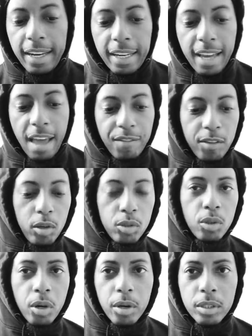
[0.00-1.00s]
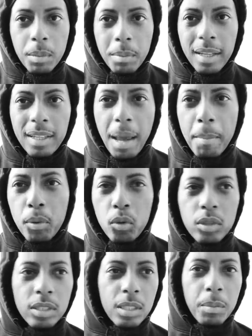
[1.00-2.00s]
And in that videos, you heard them, ain't that
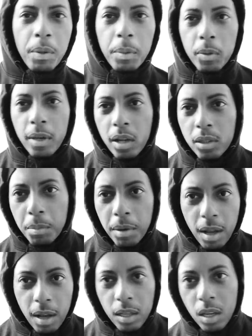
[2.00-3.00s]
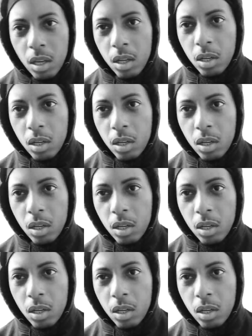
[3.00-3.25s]
boosting the people down the block?